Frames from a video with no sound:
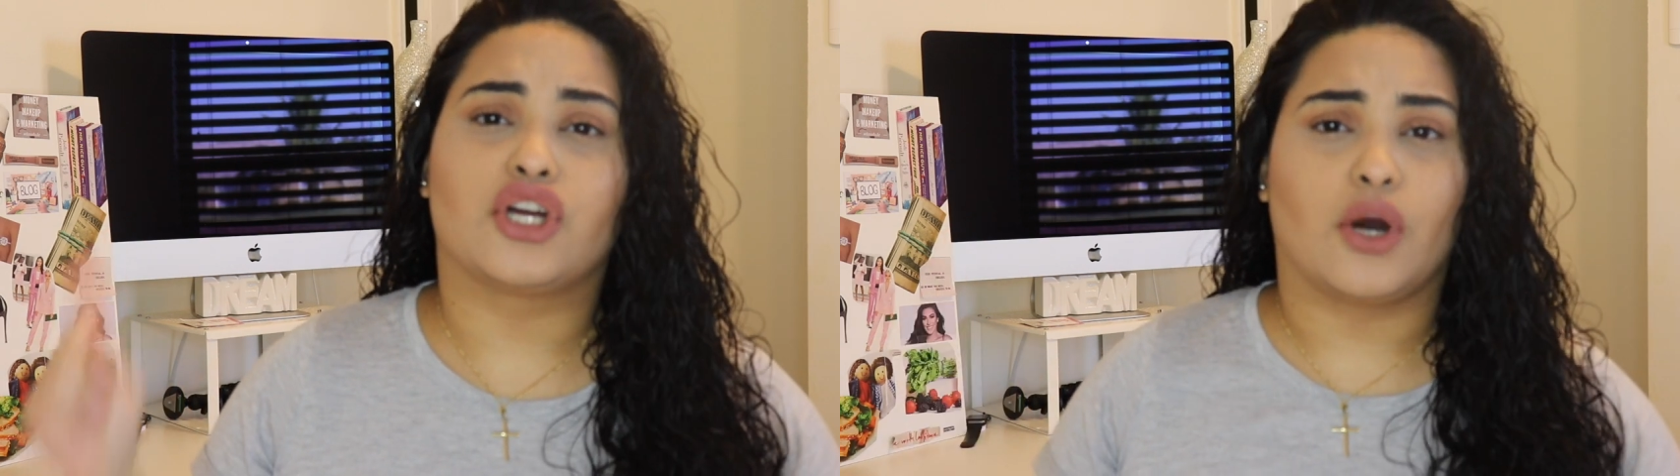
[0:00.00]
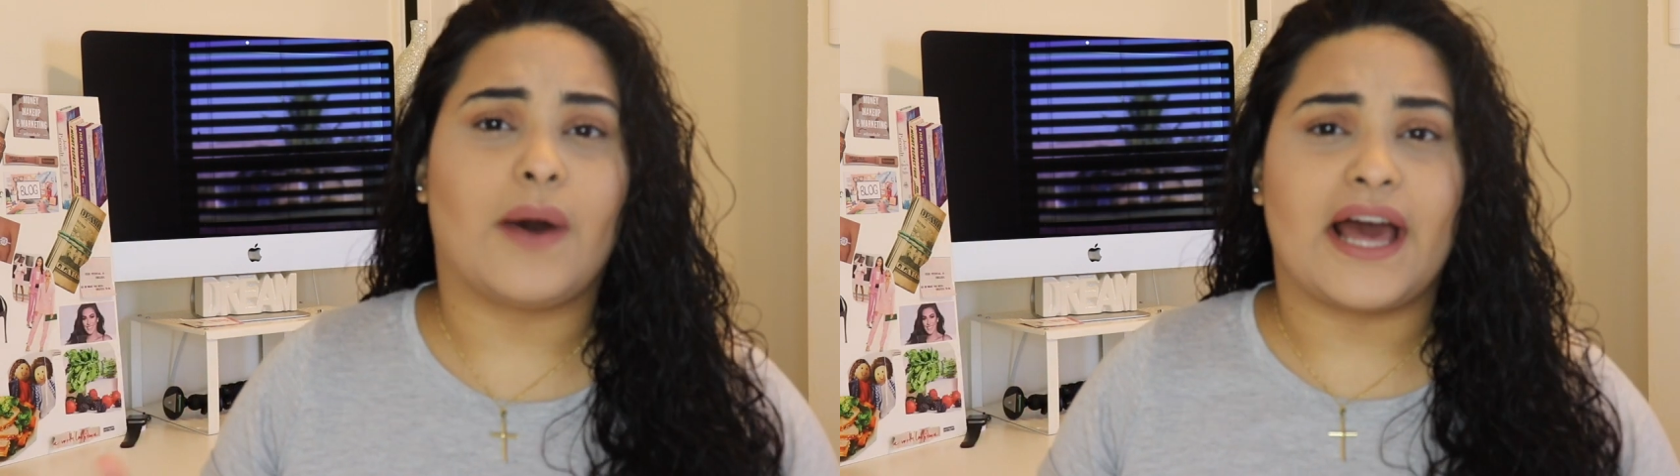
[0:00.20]

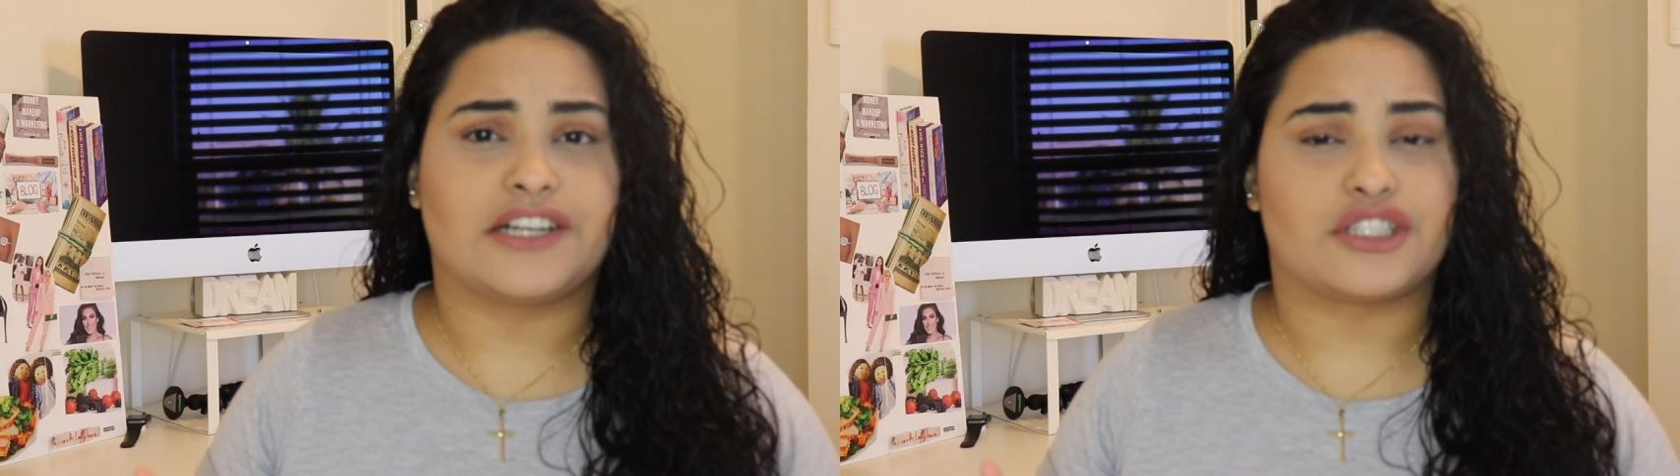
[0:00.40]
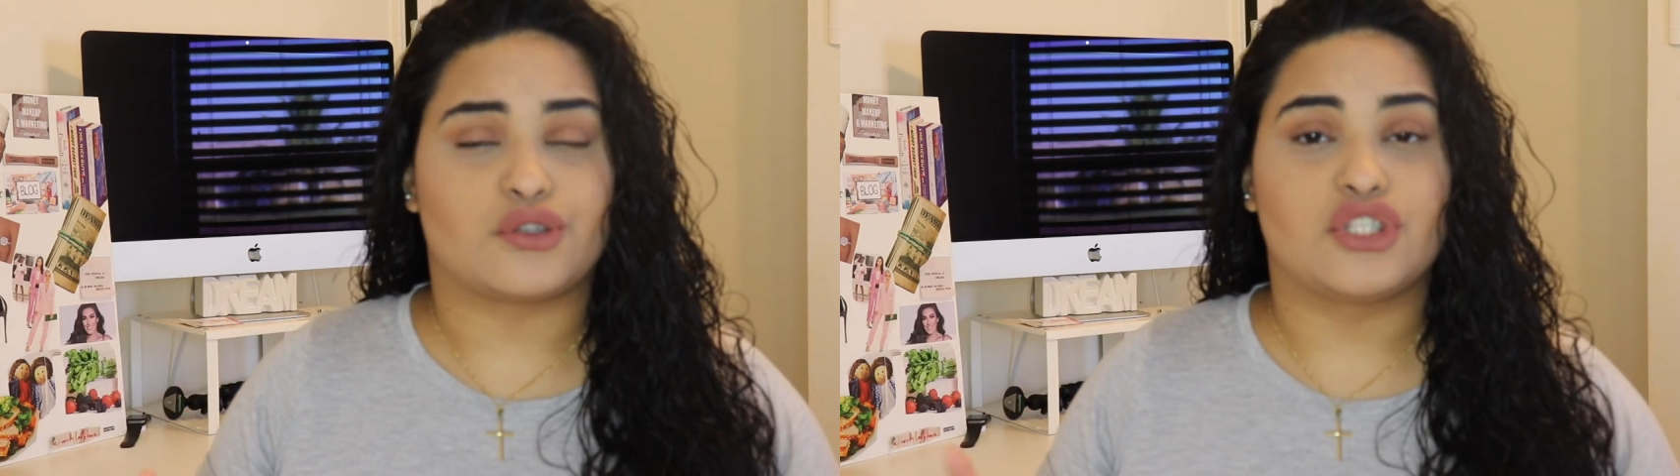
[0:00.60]
go ahead
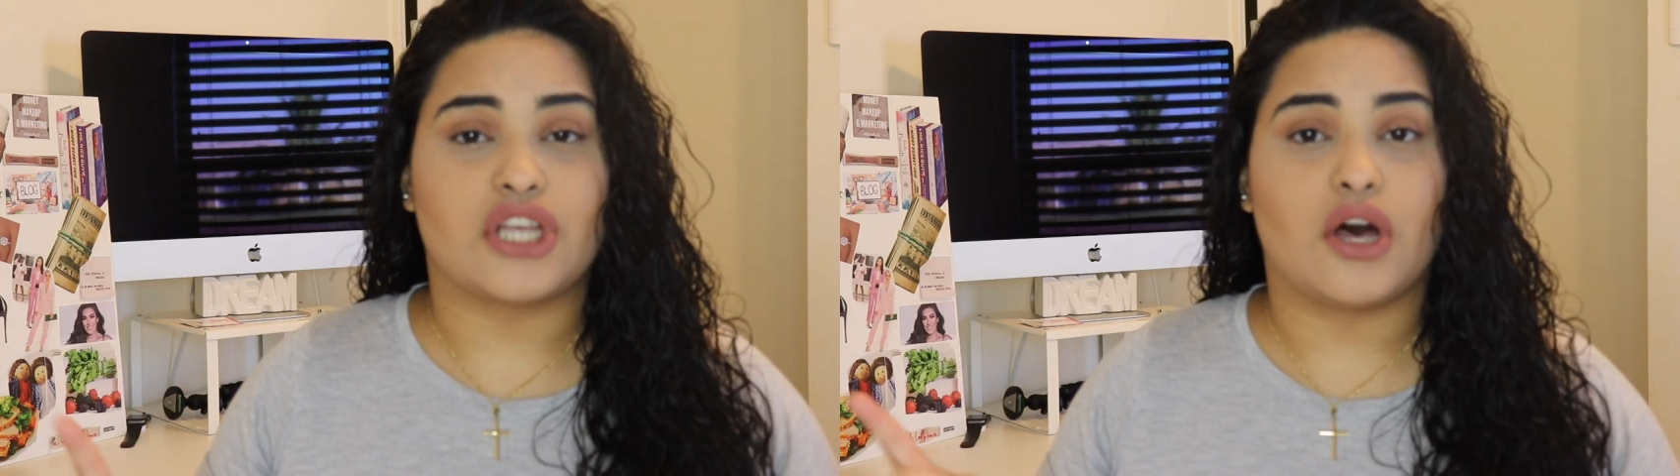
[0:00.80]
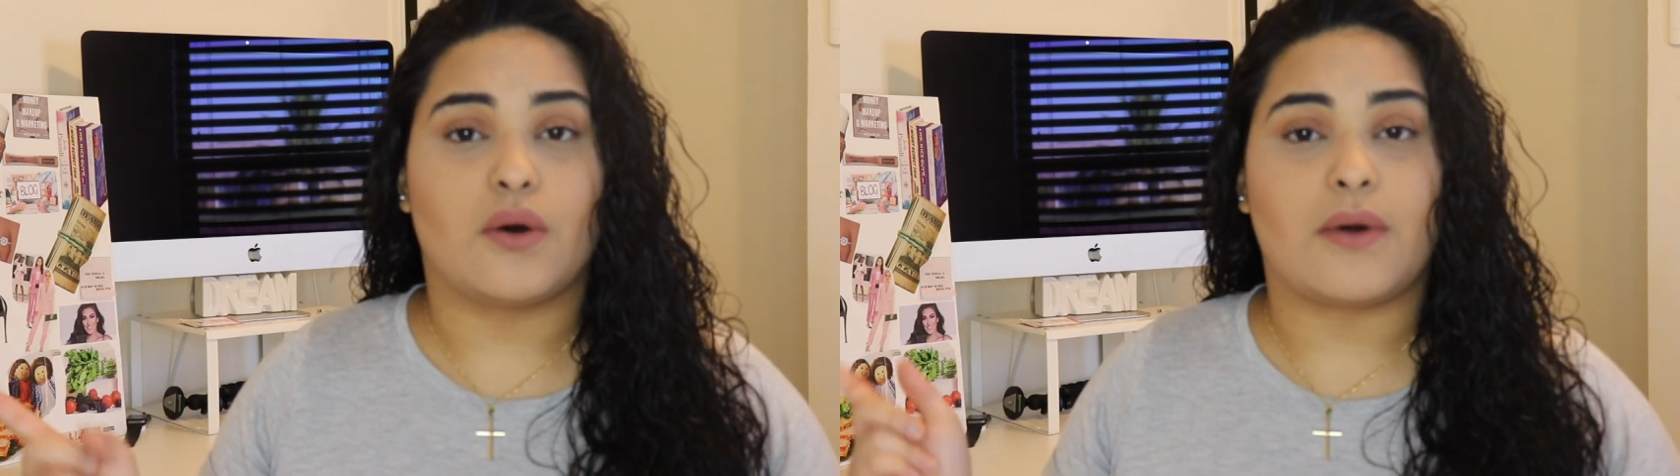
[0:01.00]
and do
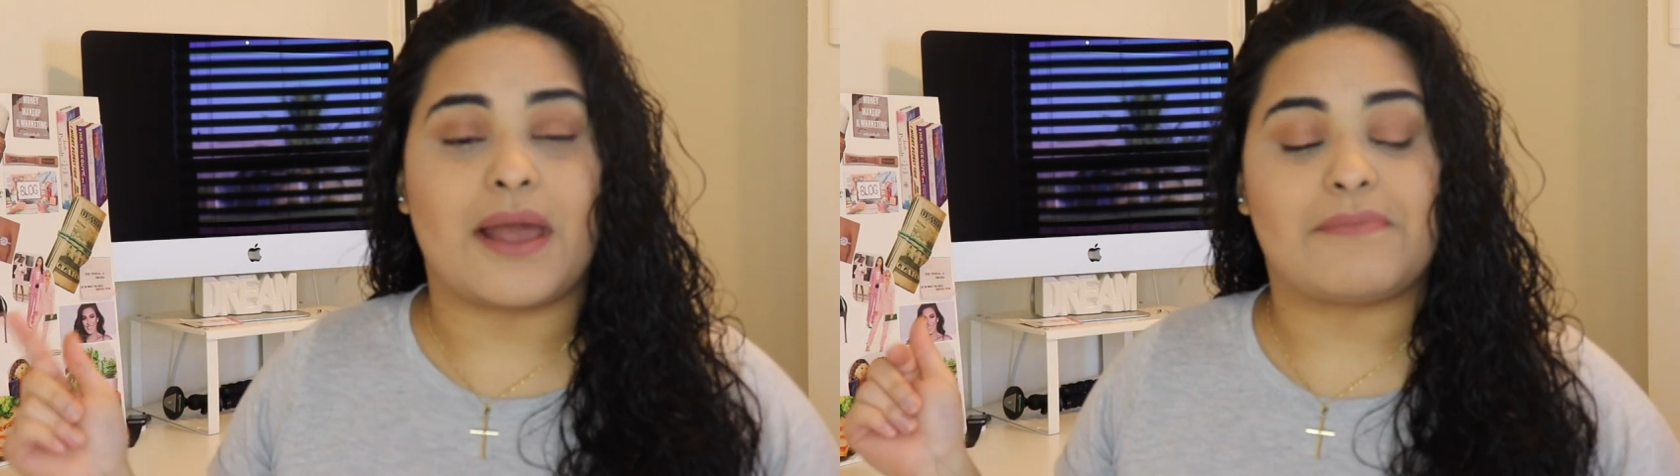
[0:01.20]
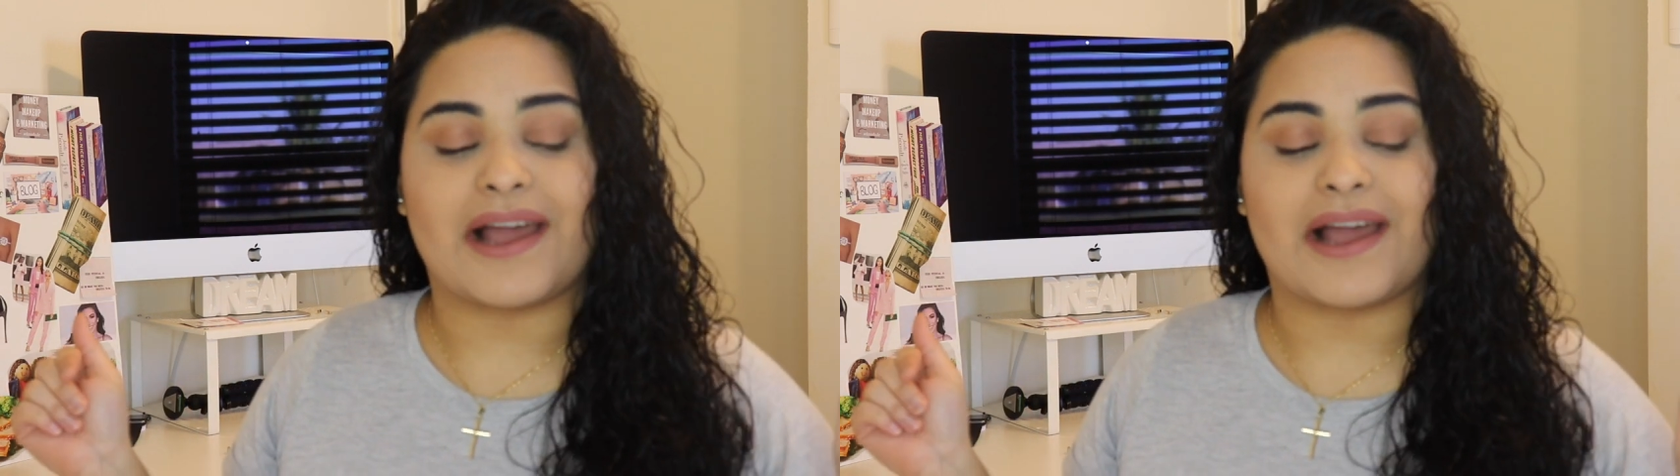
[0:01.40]
so in